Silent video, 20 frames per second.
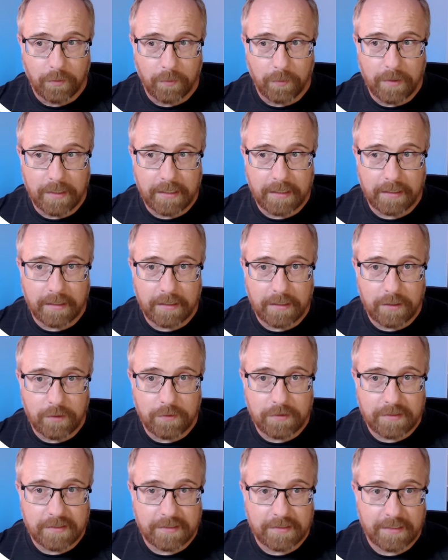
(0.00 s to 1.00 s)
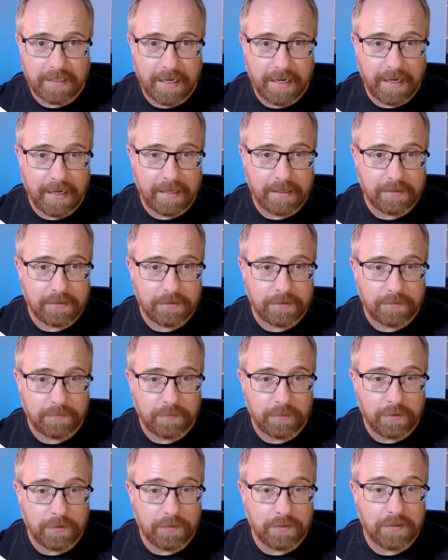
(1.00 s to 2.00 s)
we can use the scans
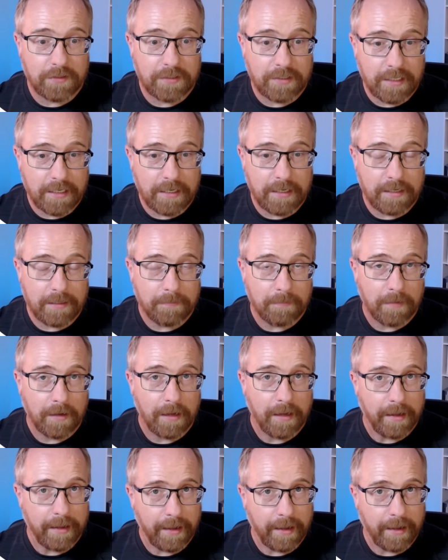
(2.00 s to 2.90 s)
to see